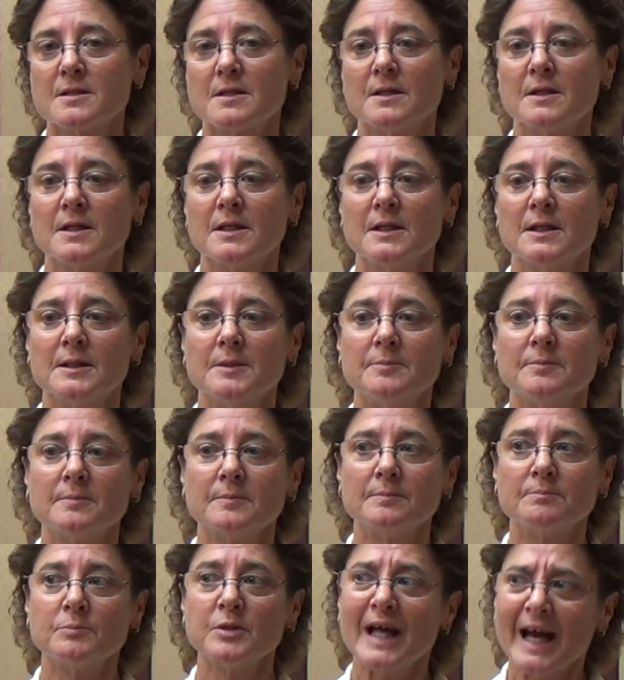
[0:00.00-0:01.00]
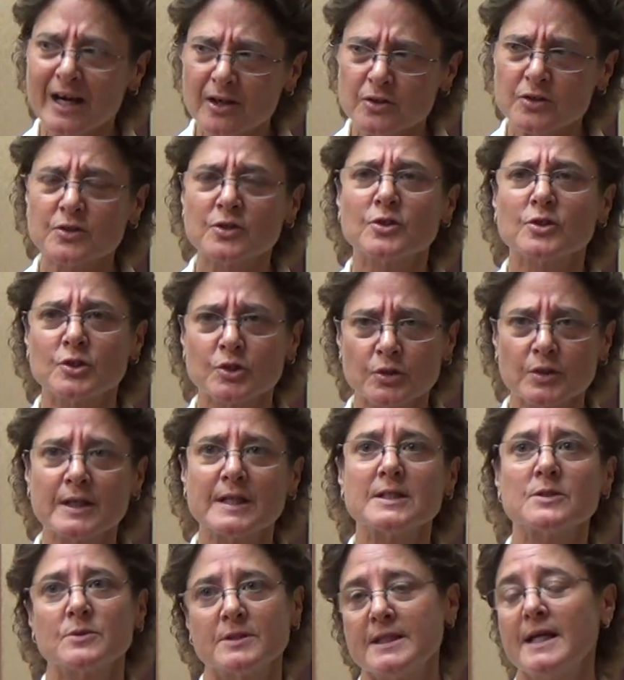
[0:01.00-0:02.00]
Bladder
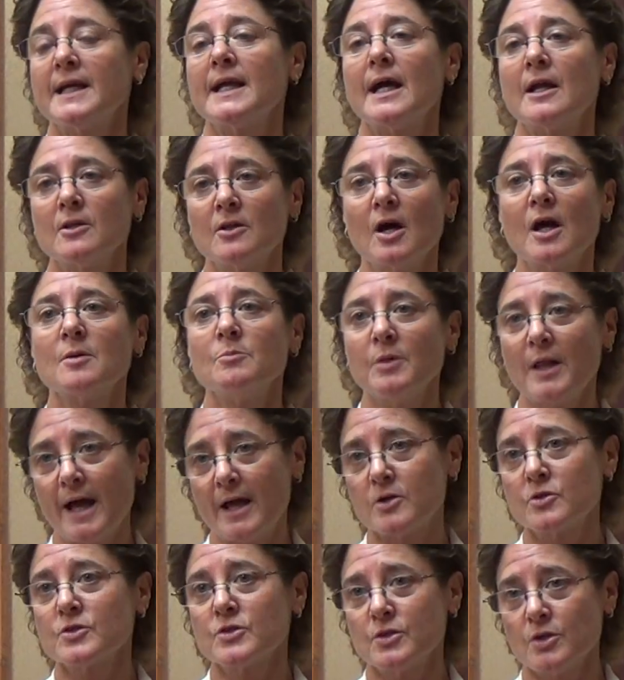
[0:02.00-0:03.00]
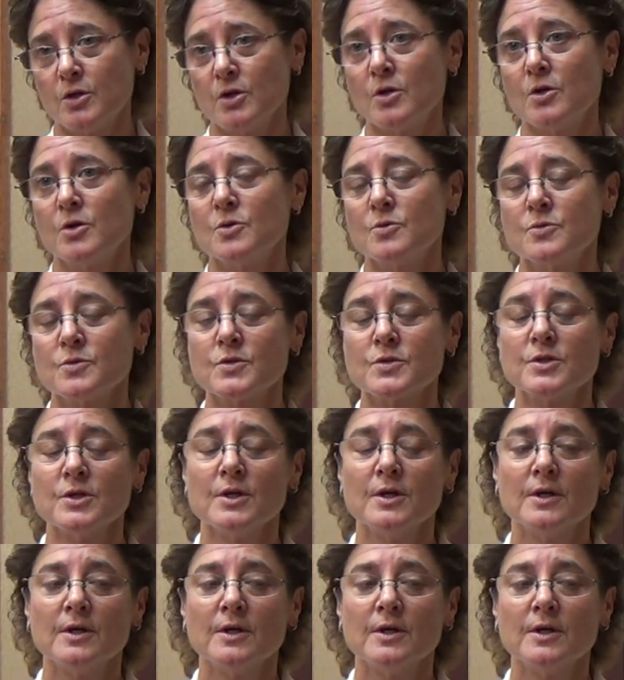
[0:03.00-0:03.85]
surgeries, we take out a lot of bladder stones.